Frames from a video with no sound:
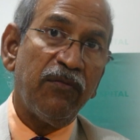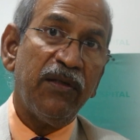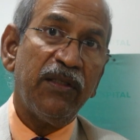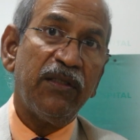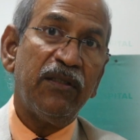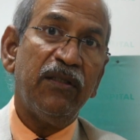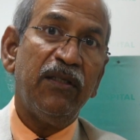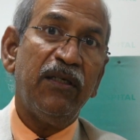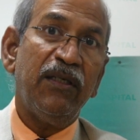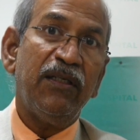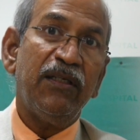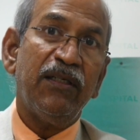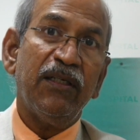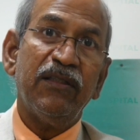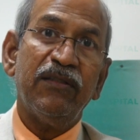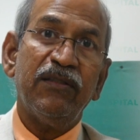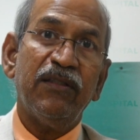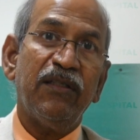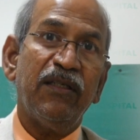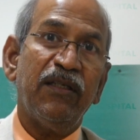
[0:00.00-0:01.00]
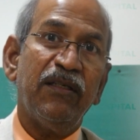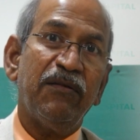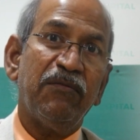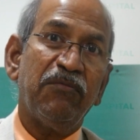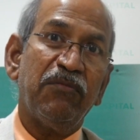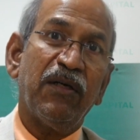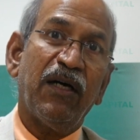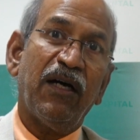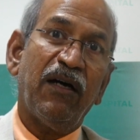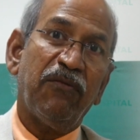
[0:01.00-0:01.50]
with the intensity
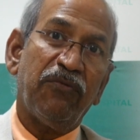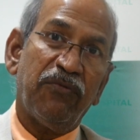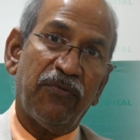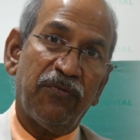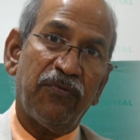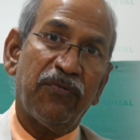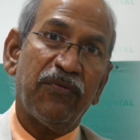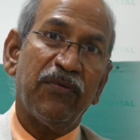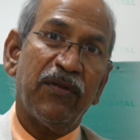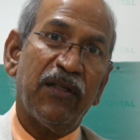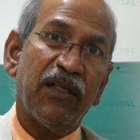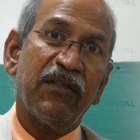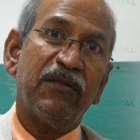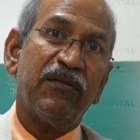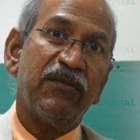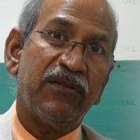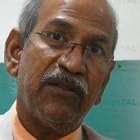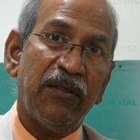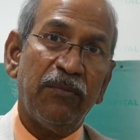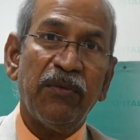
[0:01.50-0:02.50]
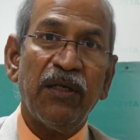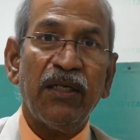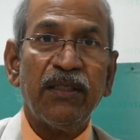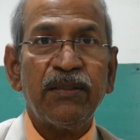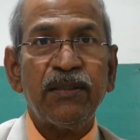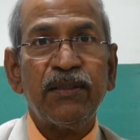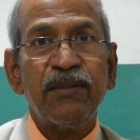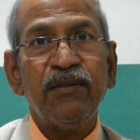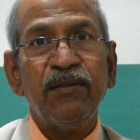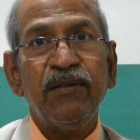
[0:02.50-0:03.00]
of that
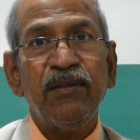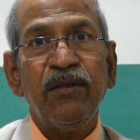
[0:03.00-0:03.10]
stimulus,